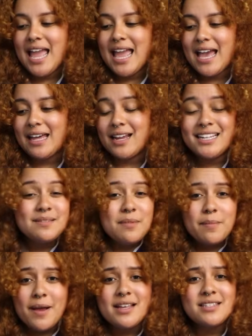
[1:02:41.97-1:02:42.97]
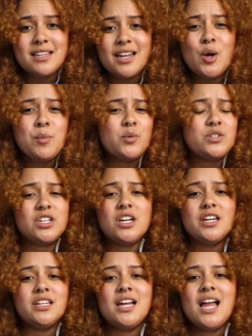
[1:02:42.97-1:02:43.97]
And I did my best and I hope it was
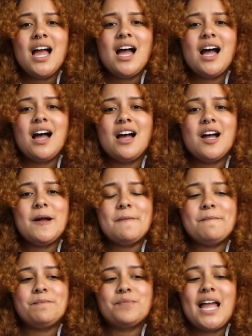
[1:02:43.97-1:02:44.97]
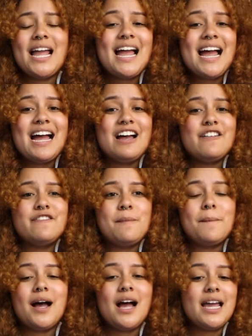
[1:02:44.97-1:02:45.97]
good. Um, I have
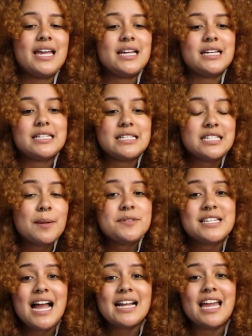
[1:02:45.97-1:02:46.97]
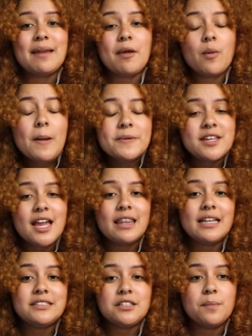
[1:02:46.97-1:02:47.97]
my Substack and my website
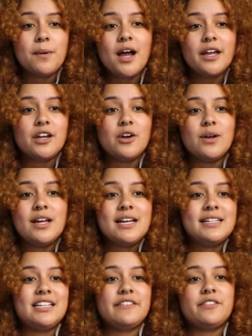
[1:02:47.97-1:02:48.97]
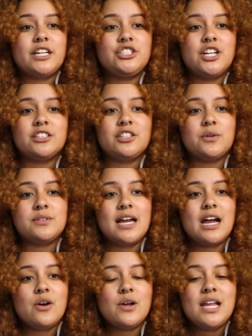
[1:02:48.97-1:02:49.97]
linked in the bio. Definitely check those
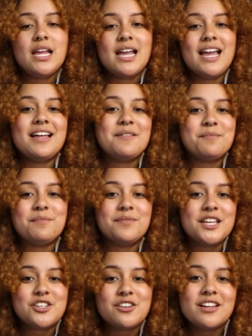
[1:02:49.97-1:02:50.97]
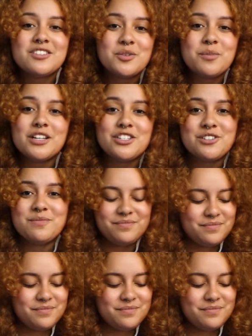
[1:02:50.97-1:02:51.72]
out and thank you guys so much.